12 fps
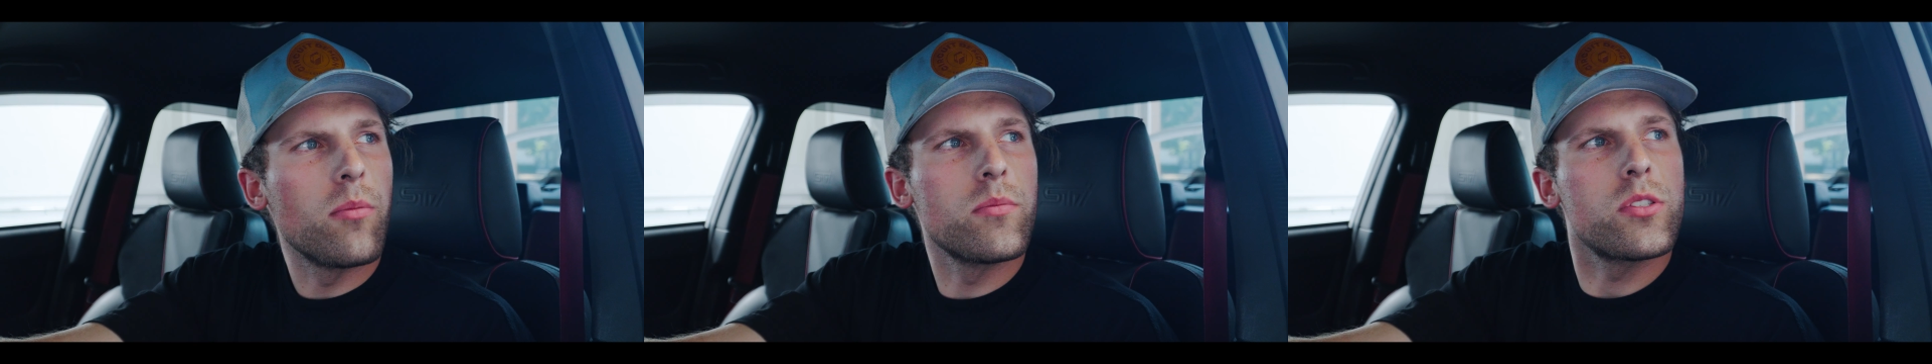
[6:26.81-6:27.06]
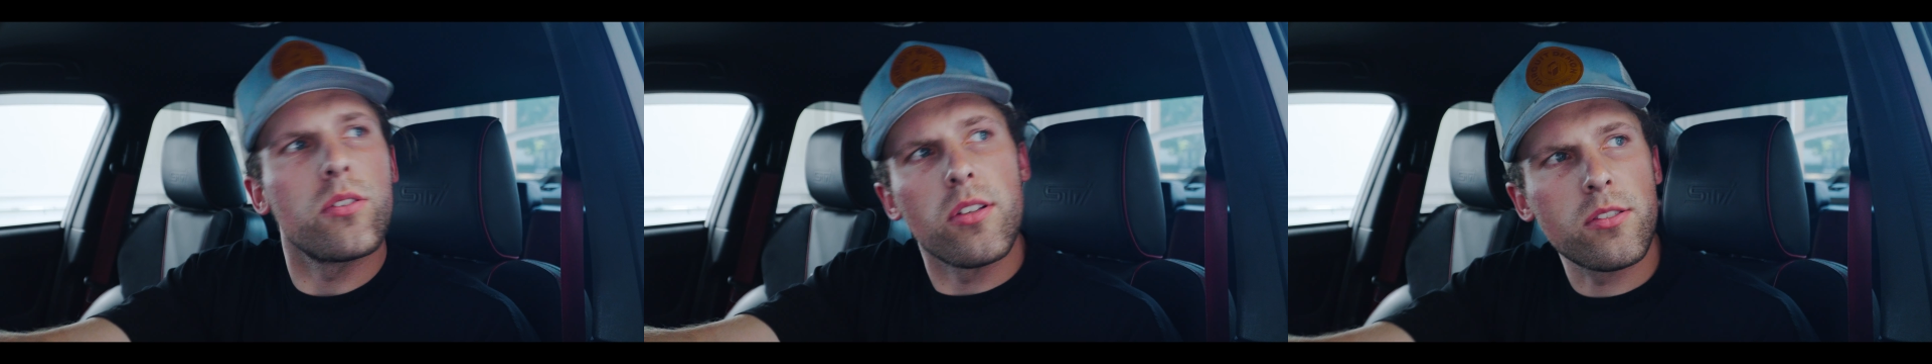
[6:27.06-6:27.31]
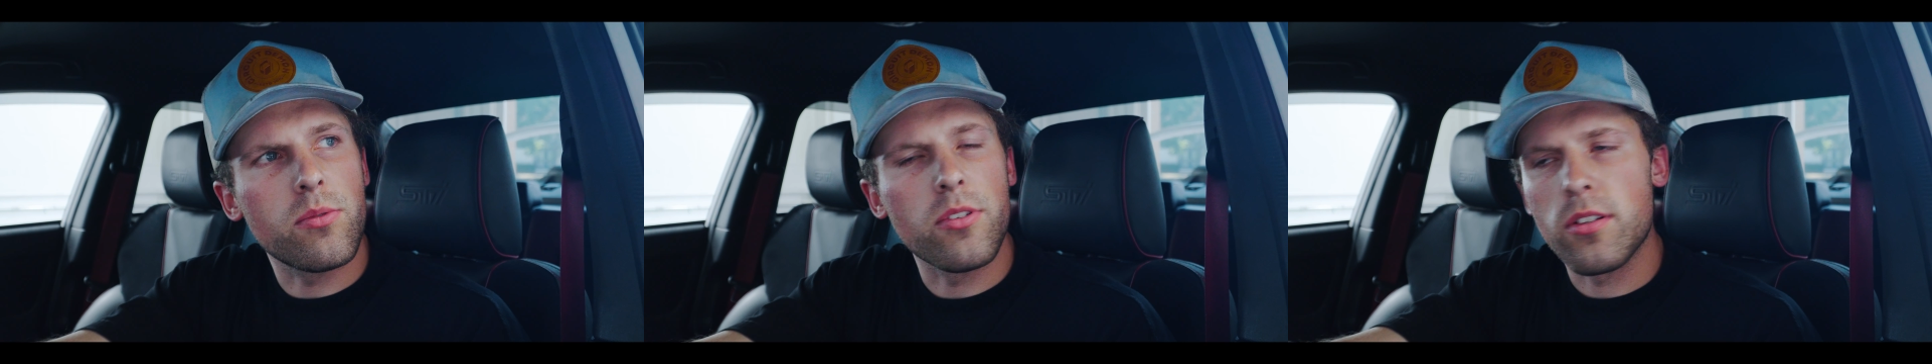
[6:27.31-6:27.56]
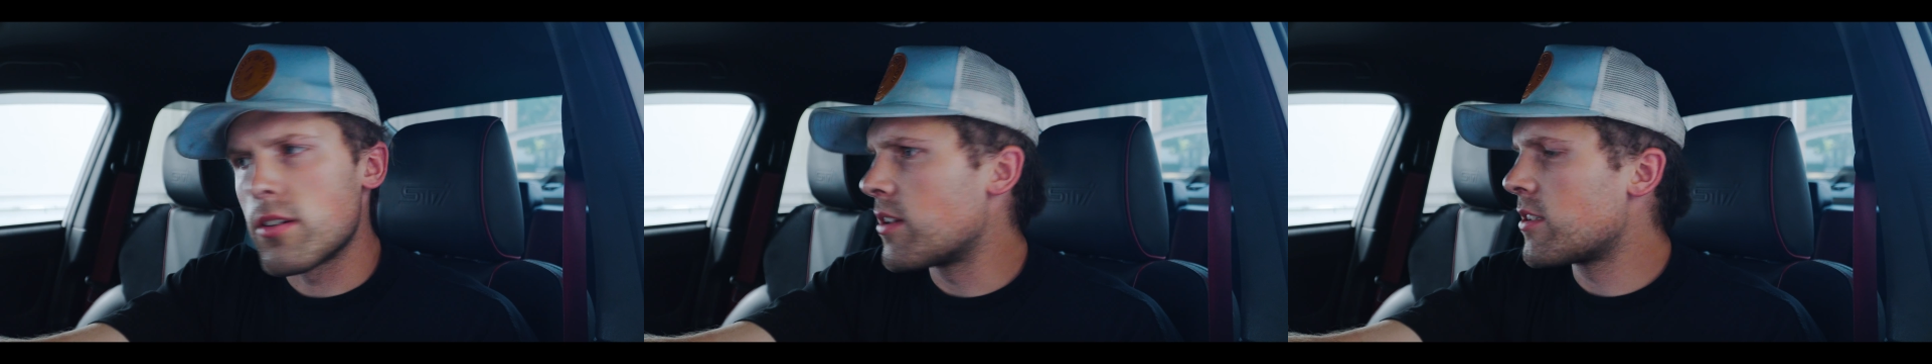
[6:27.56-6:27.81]
So that's where
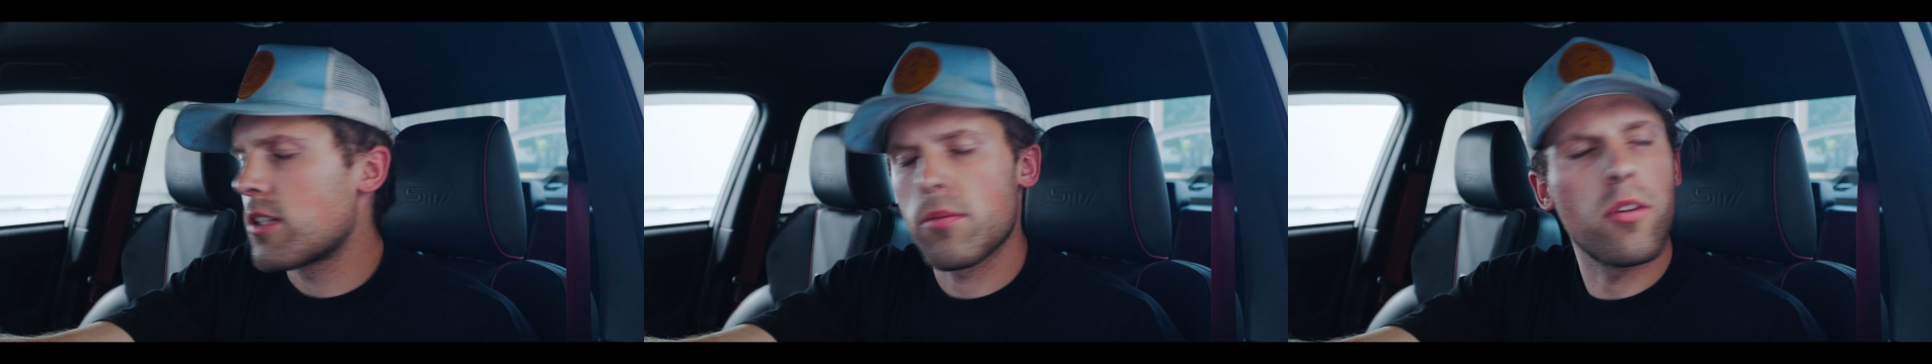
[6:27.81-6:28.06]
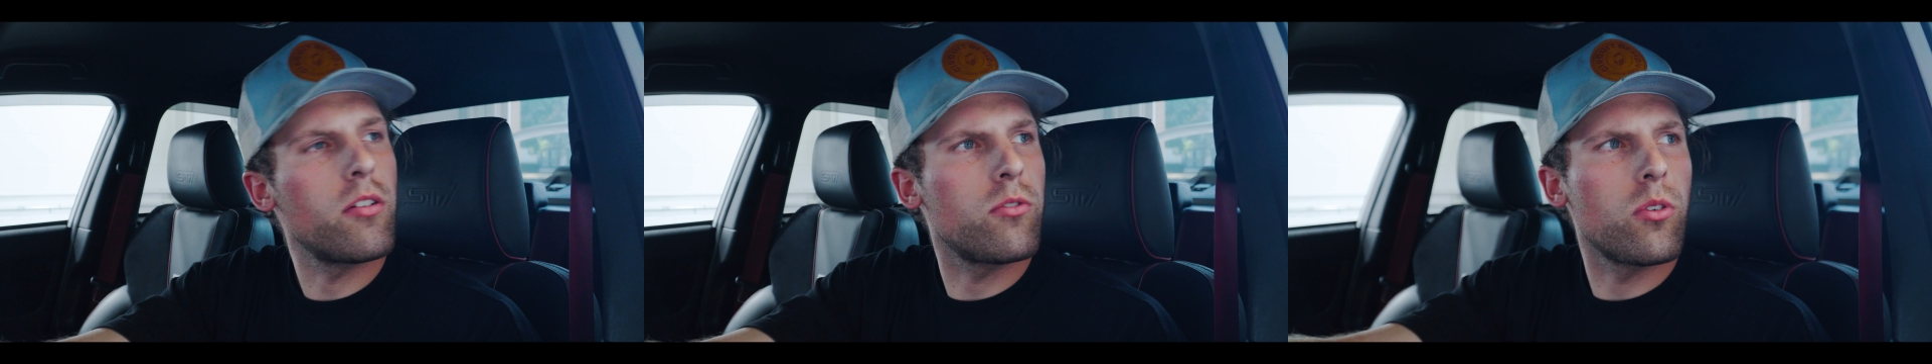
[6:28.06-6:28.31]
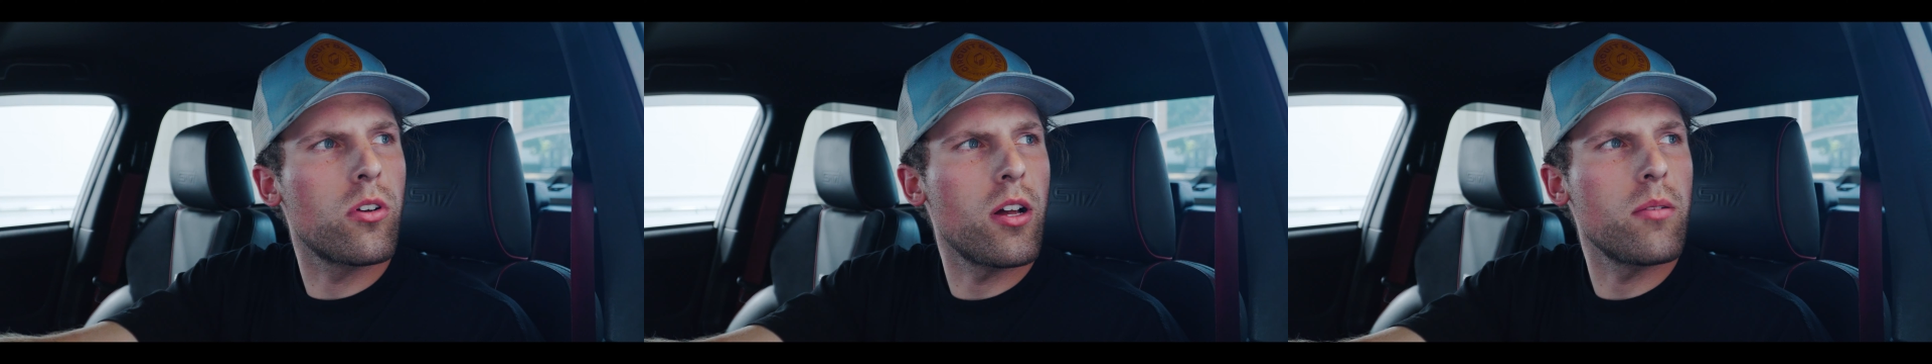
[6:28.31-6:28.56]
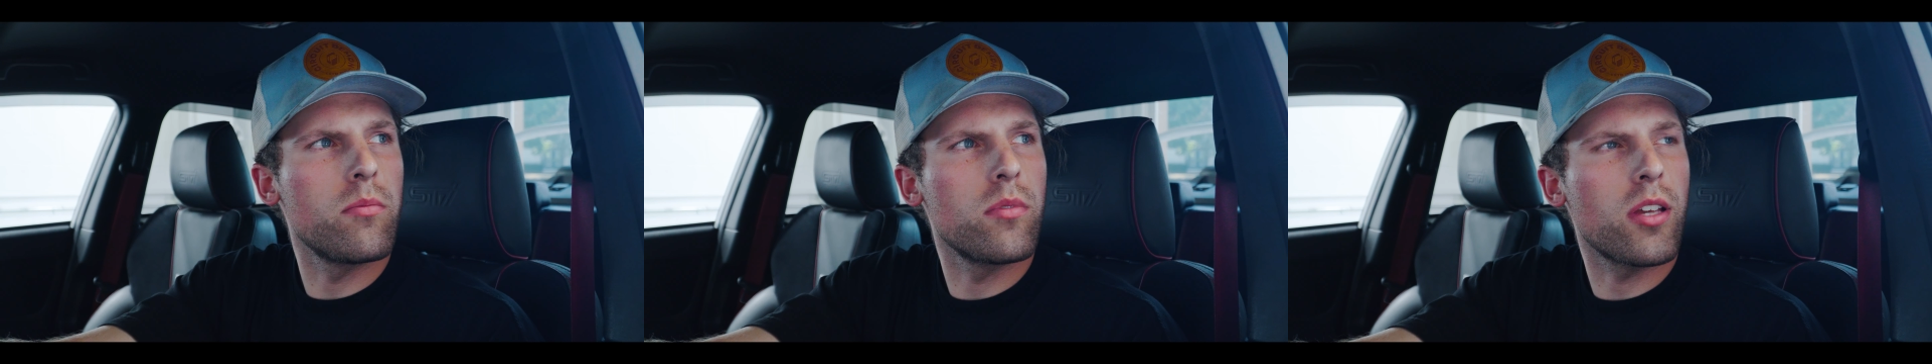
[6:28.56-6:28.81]
the intake manifold kind